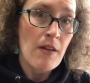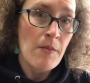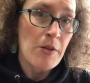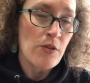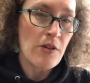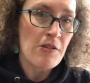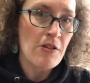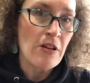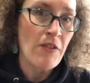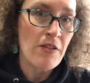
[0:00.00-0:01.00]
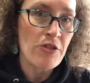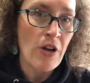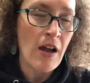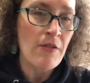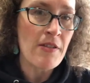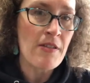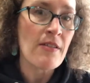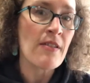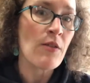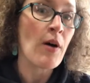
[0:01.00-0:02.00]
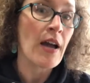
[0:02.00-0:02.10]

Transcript: but you can look around your house and see what